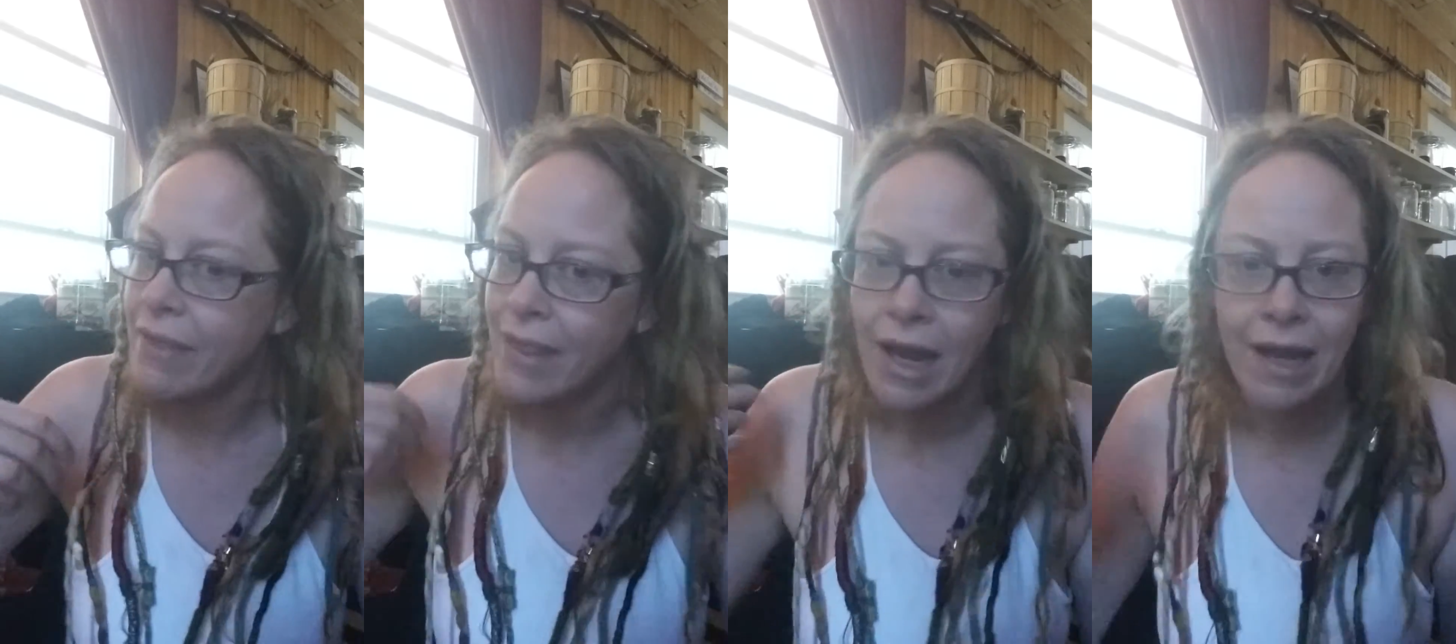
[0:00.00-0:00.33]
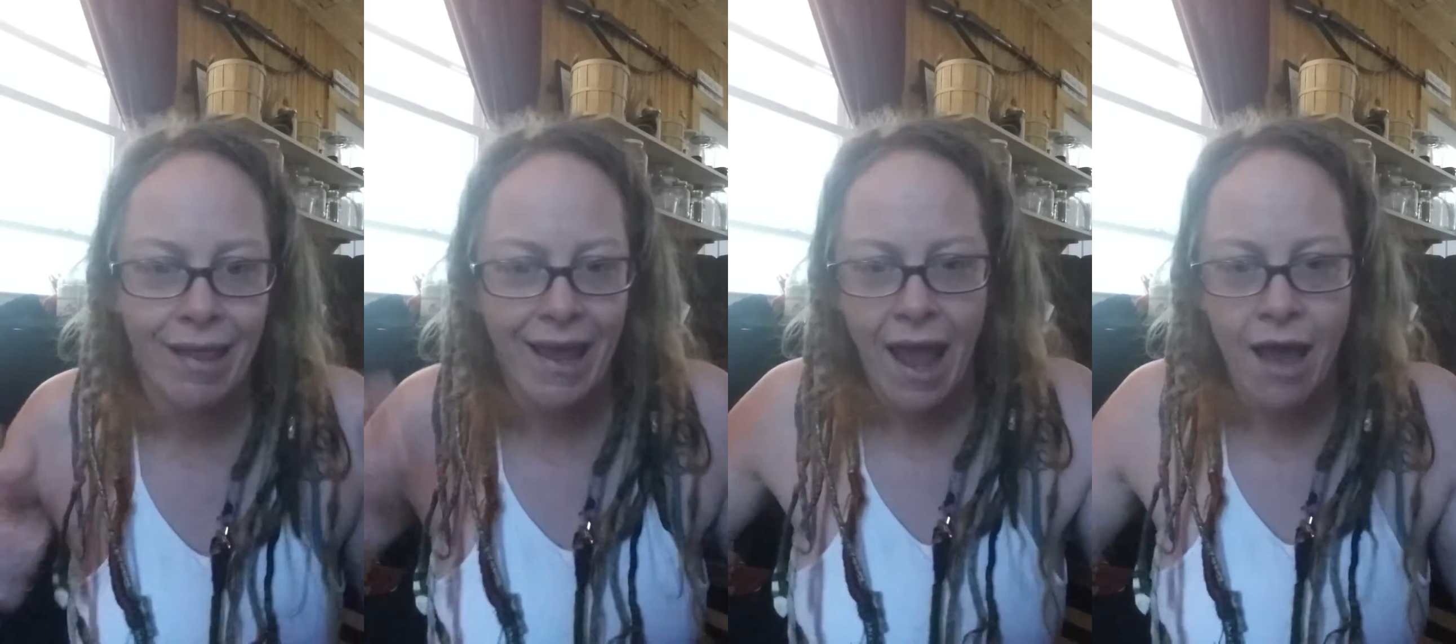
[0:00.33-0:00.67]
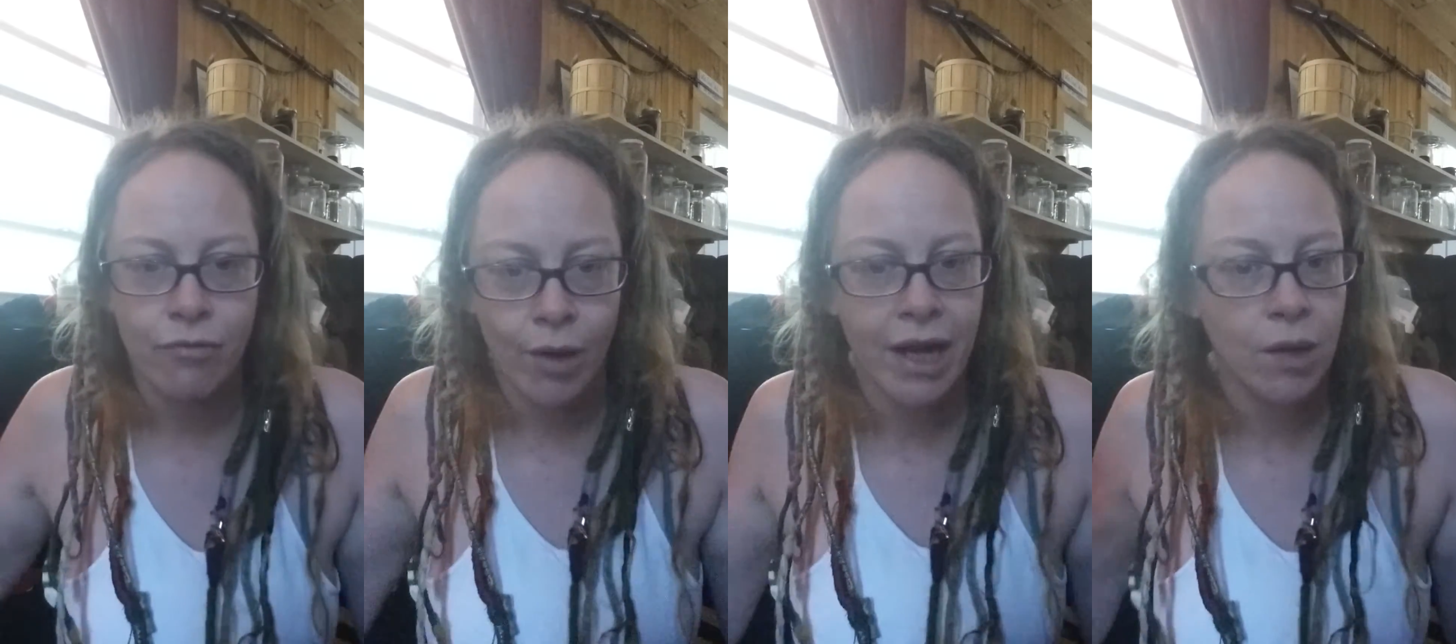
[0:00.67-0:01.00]
and then I'd like
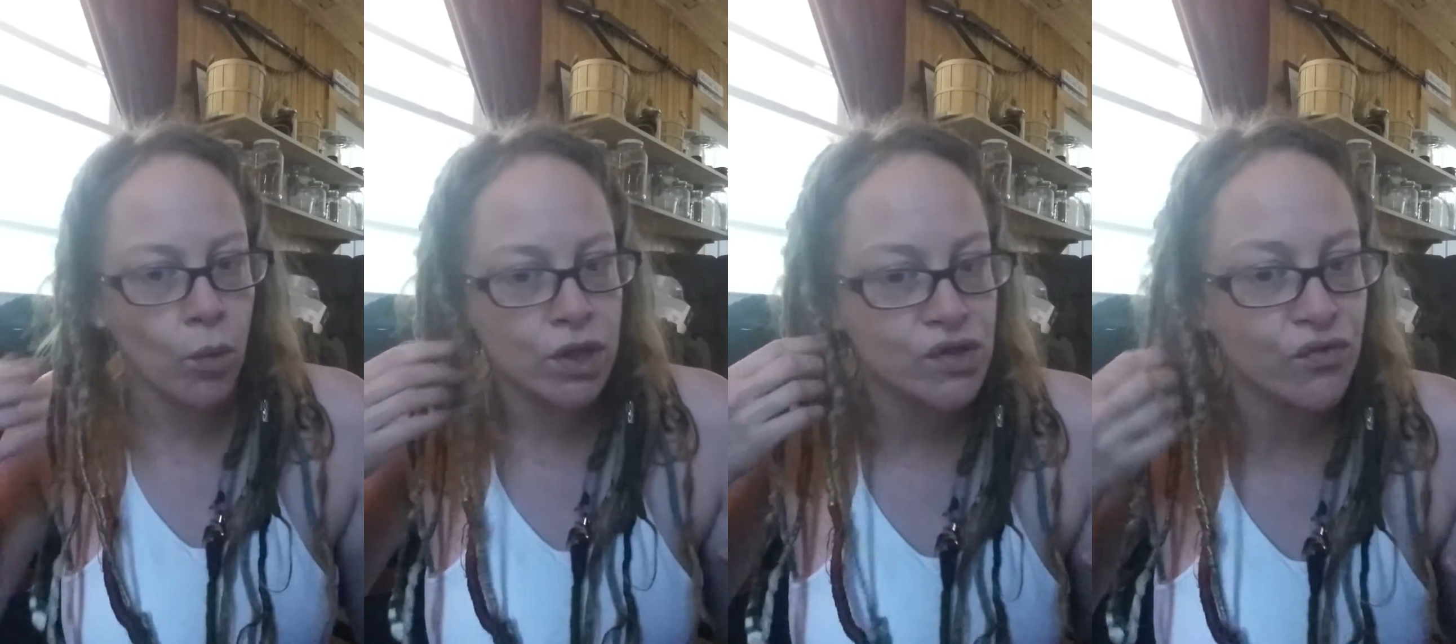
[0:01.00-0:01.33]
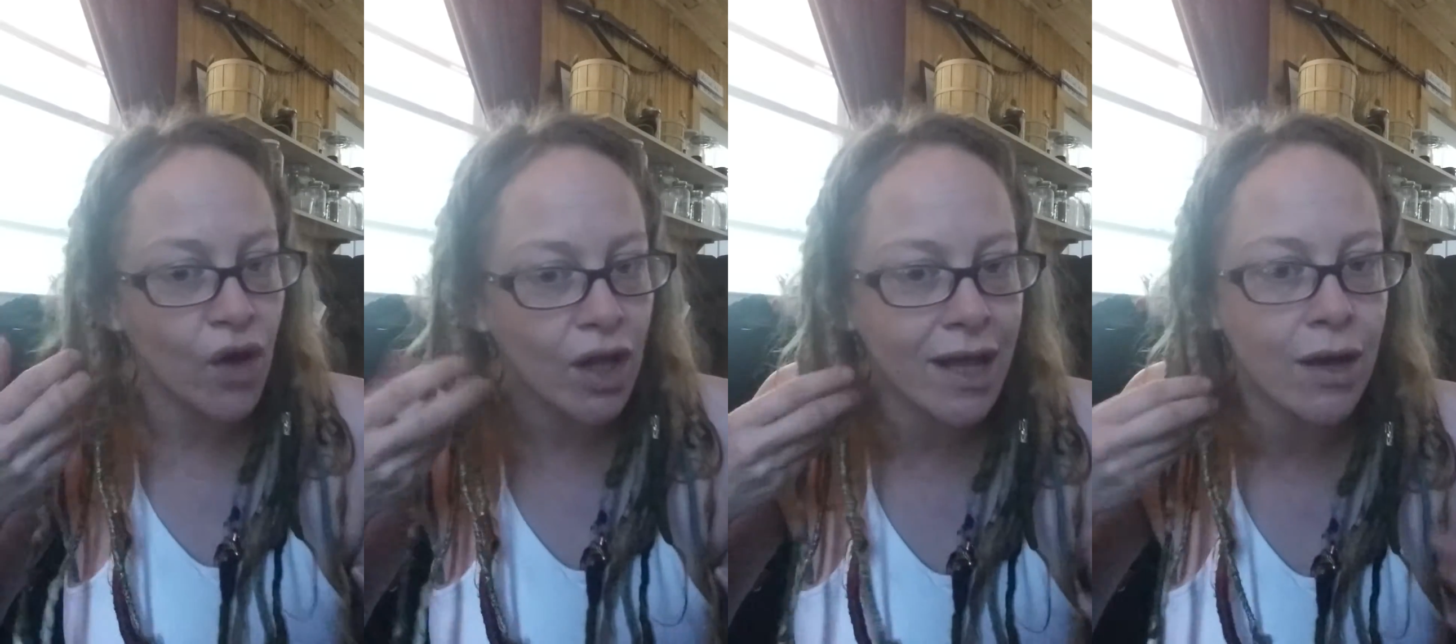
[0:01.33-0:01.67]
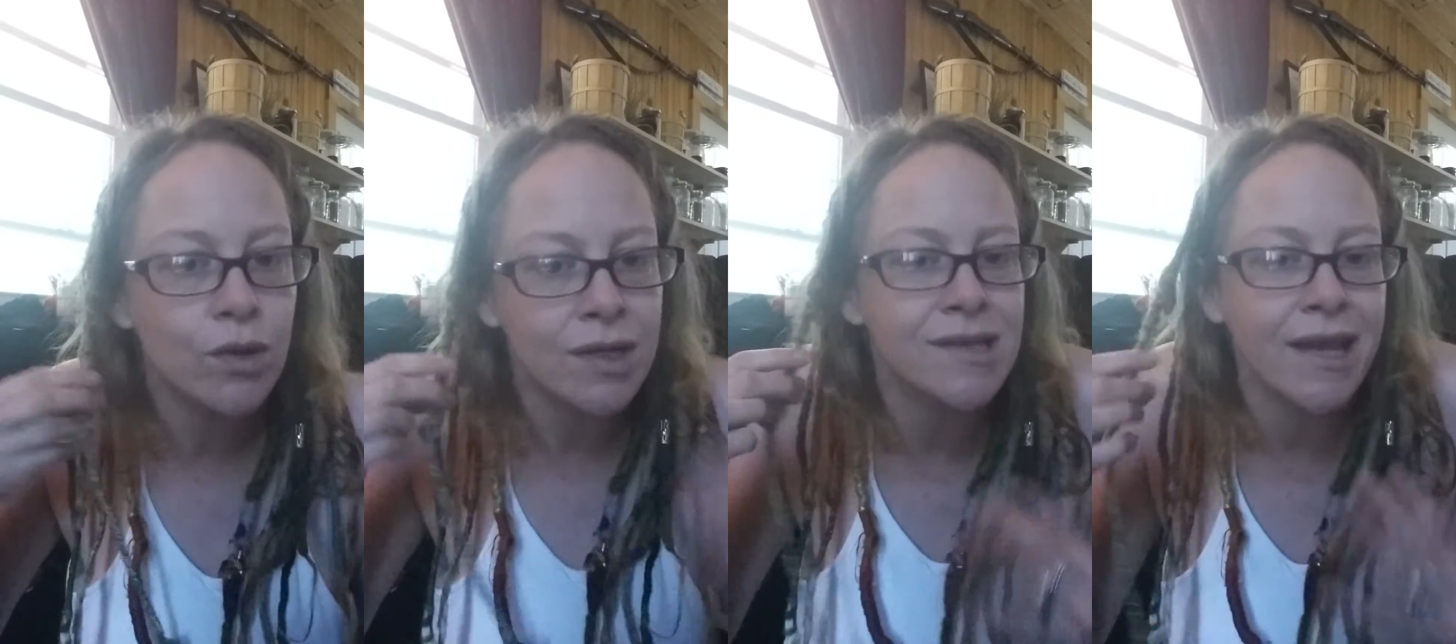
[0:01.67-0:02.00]
have random ones fall
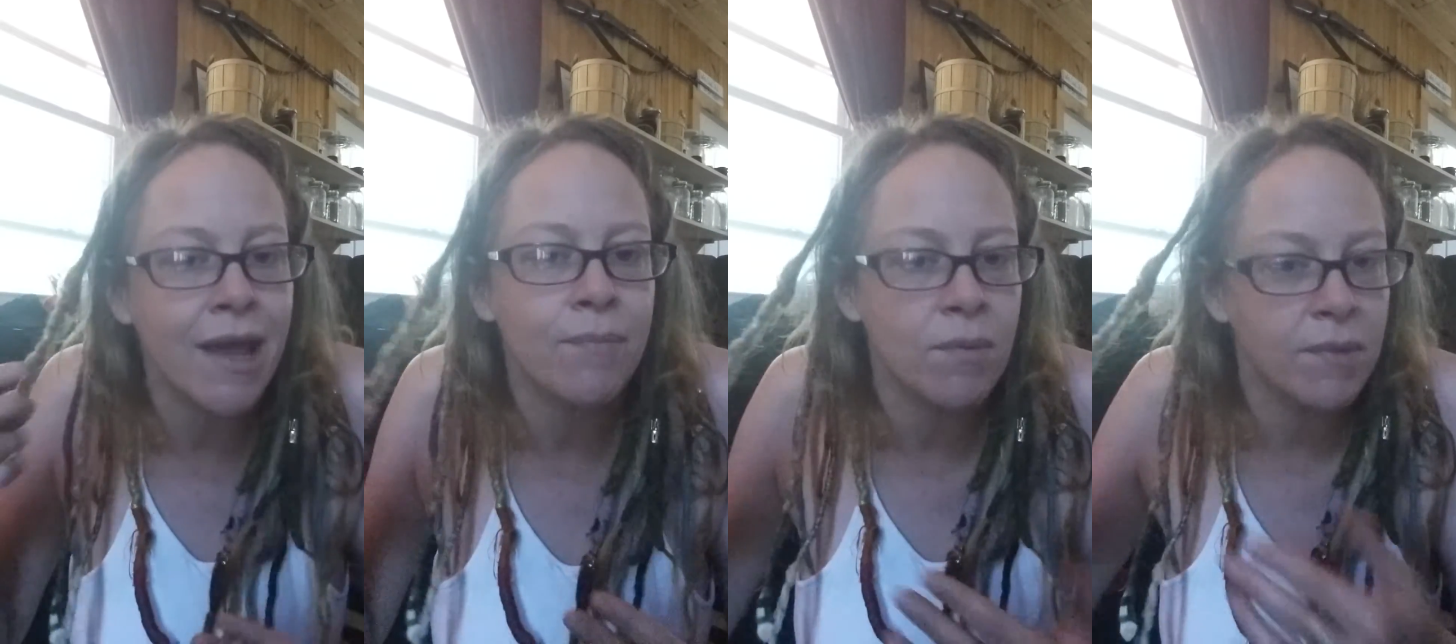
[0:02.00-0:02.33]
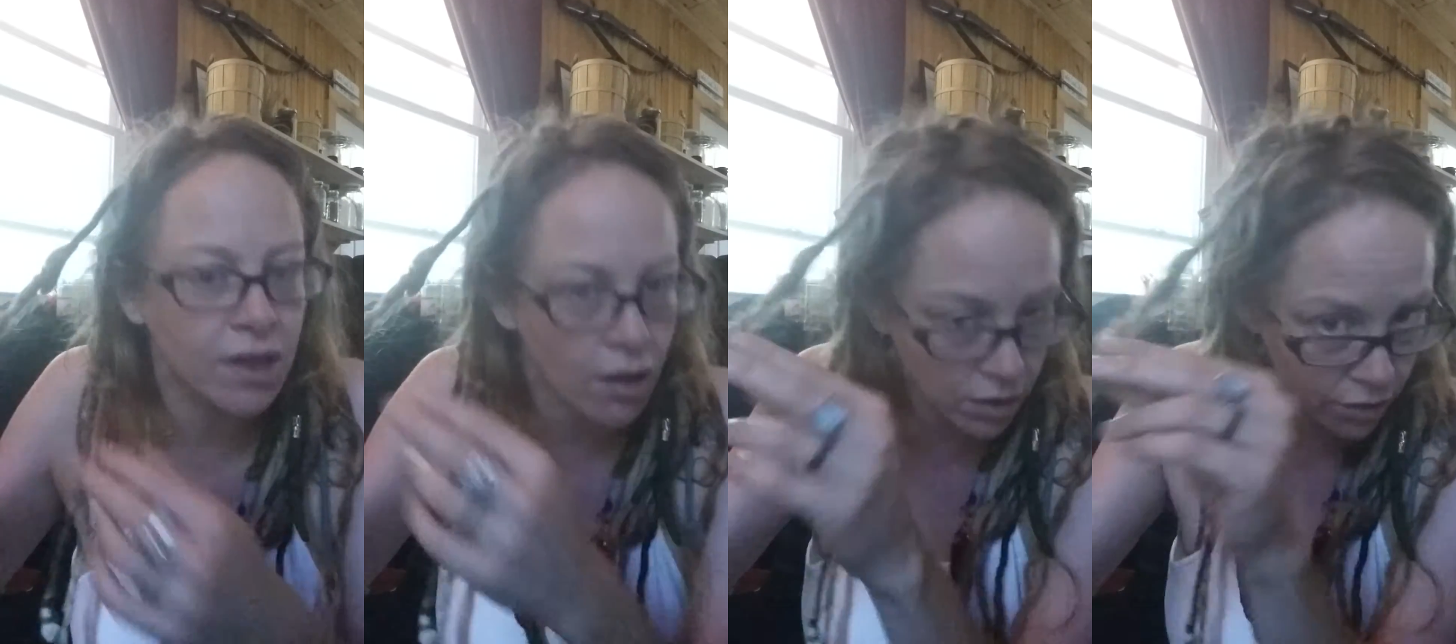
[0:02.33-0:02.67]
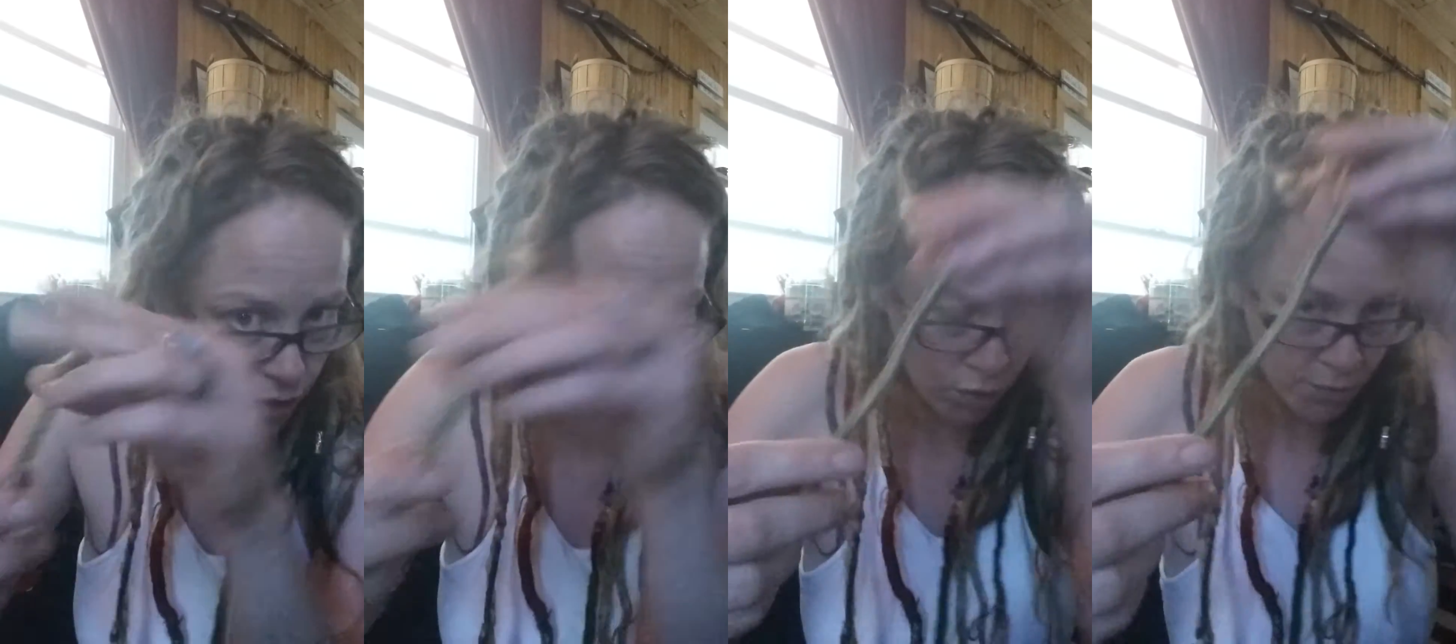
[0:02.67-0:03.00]
out because I kept them in longer
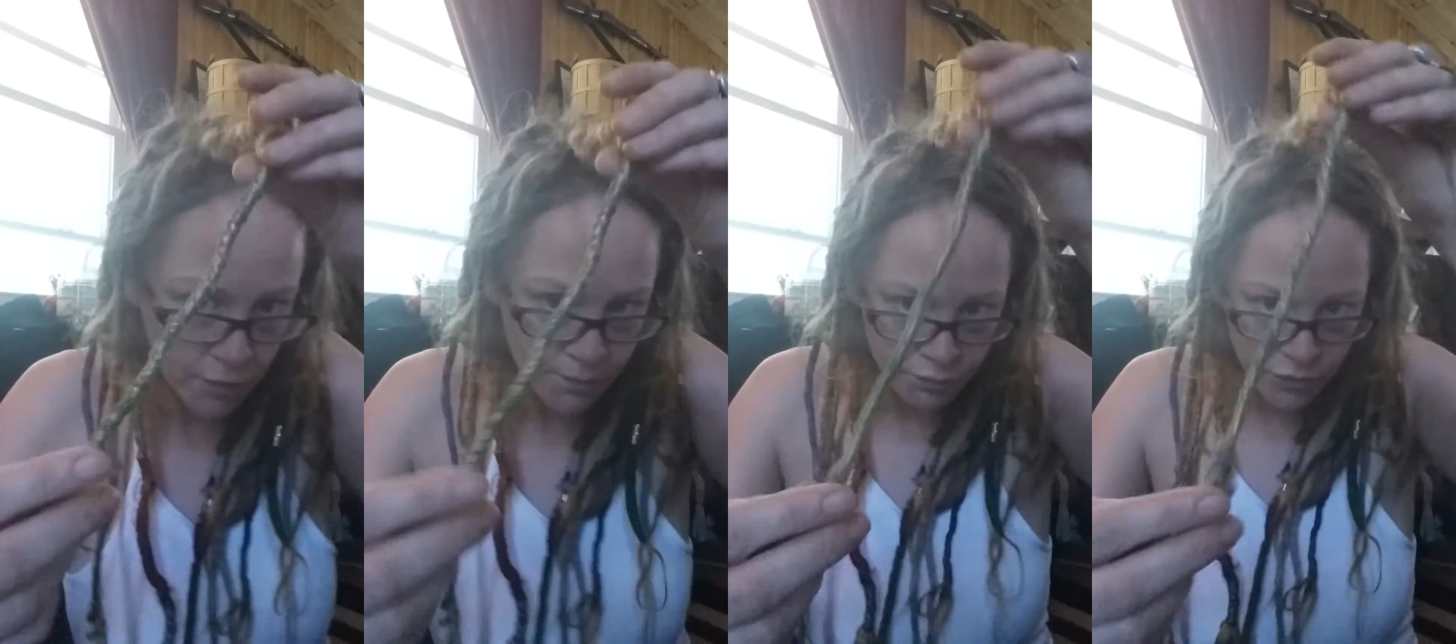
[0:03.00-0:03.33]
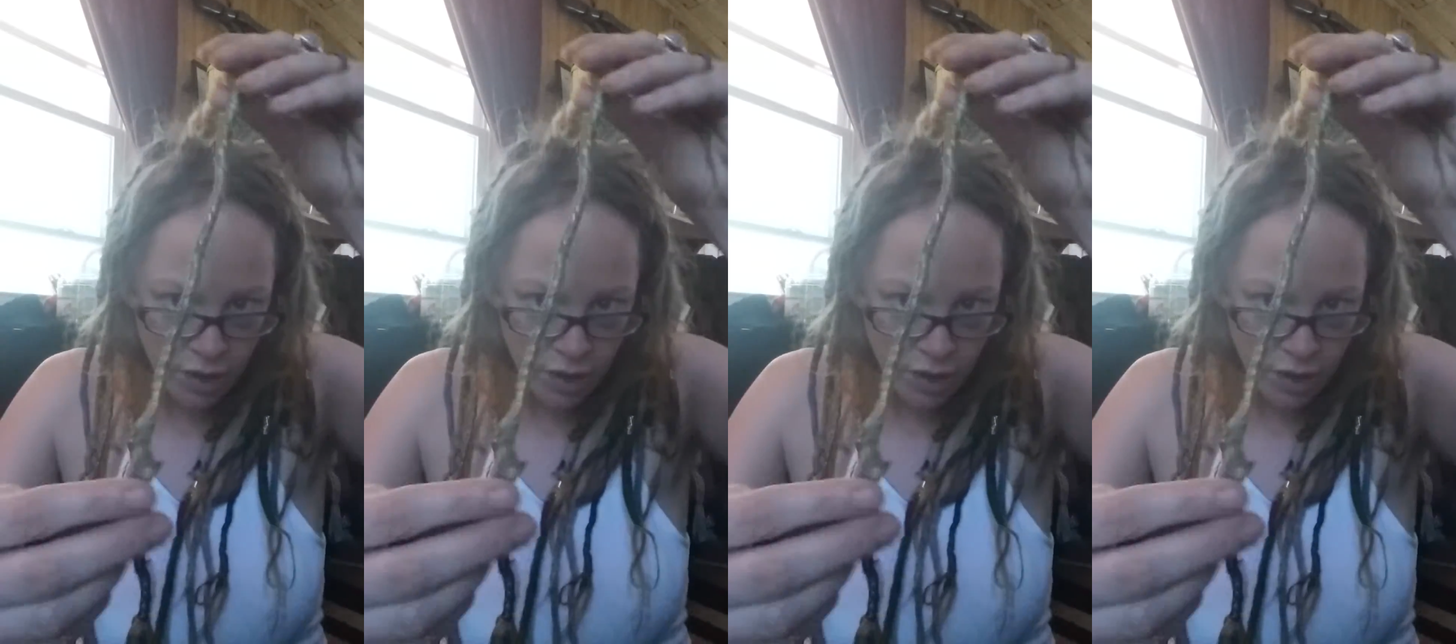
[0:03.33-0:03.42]
than normal.